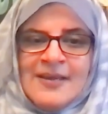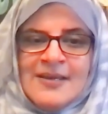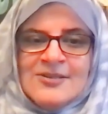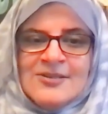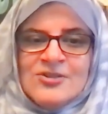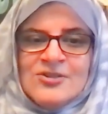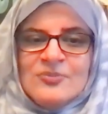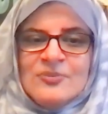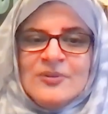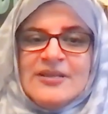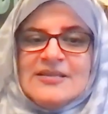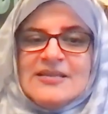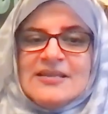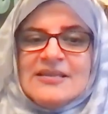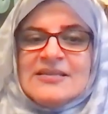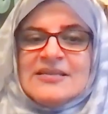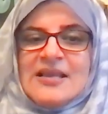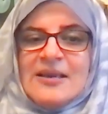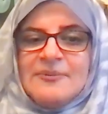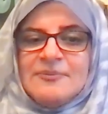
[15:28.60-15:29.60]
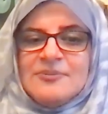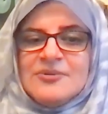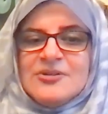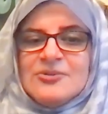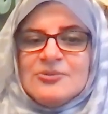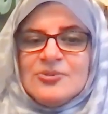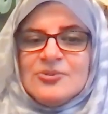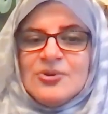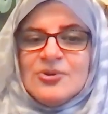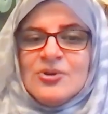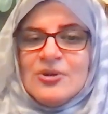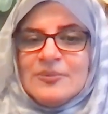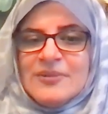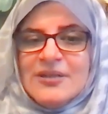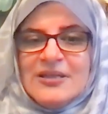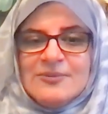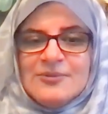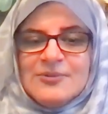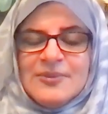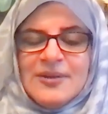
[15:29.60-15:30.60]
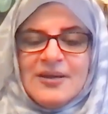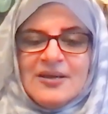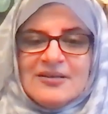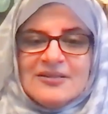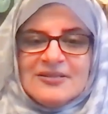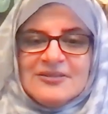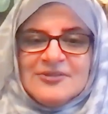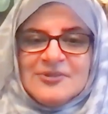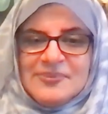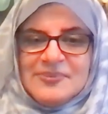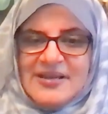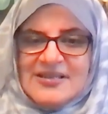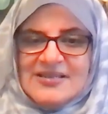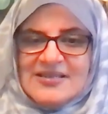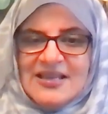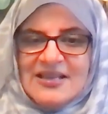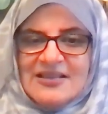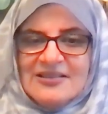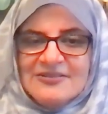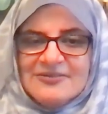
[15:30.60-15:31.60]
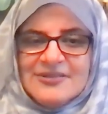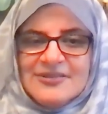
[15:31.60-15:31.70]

So please accept a warm Eid Mubarak from myself